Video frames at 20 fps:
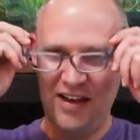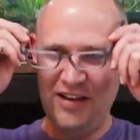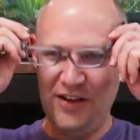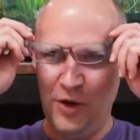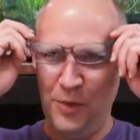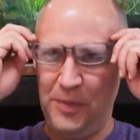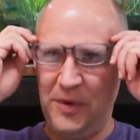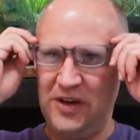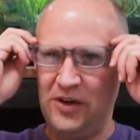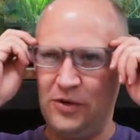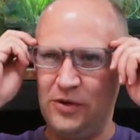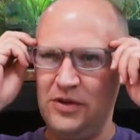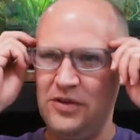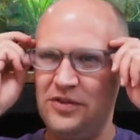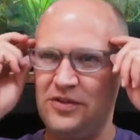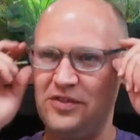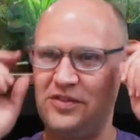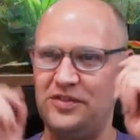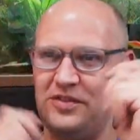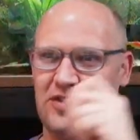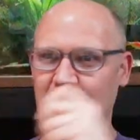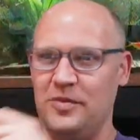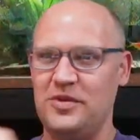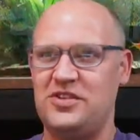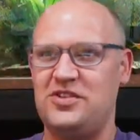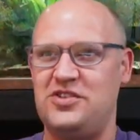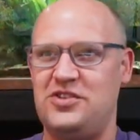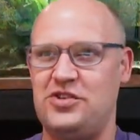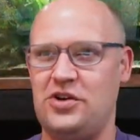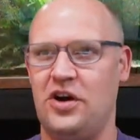I hope I don't use so
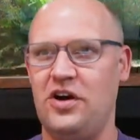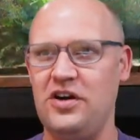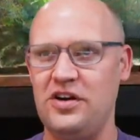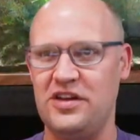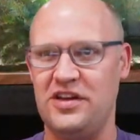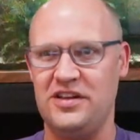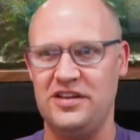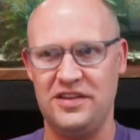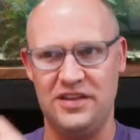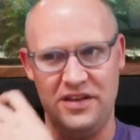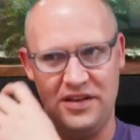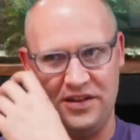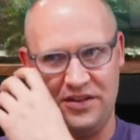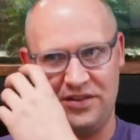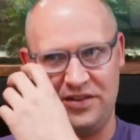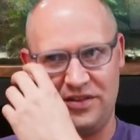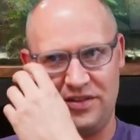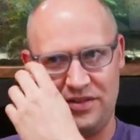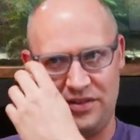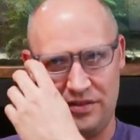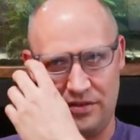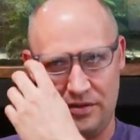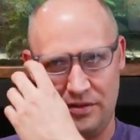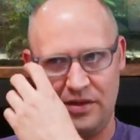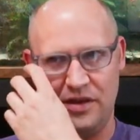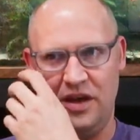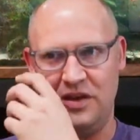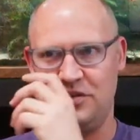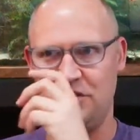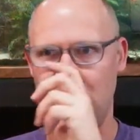much jargon that it's
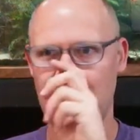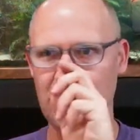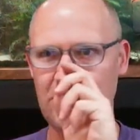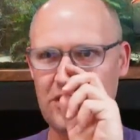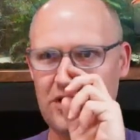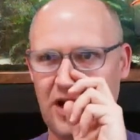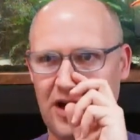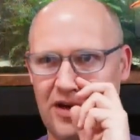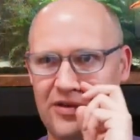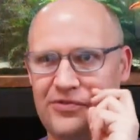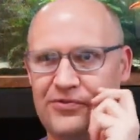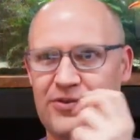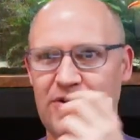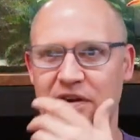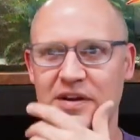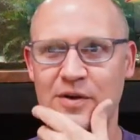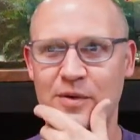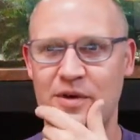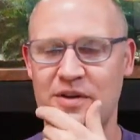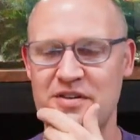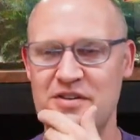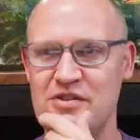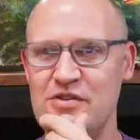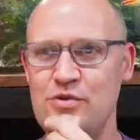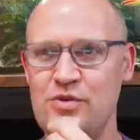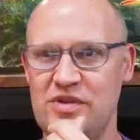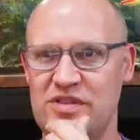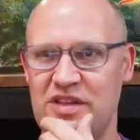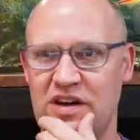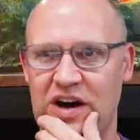a turnoff for anyone
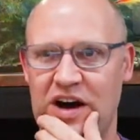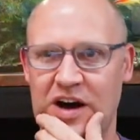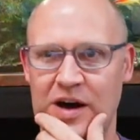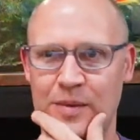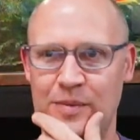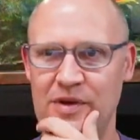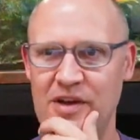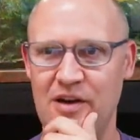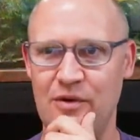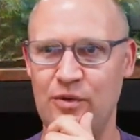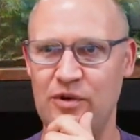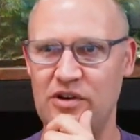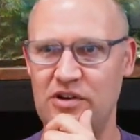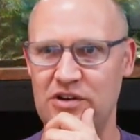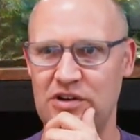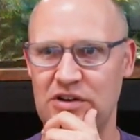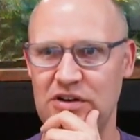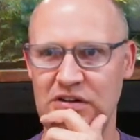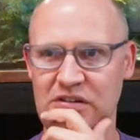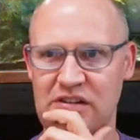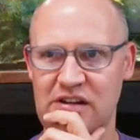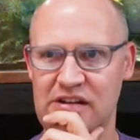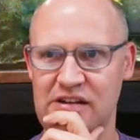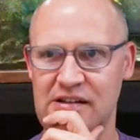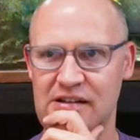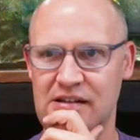new in the hobby. I wonder.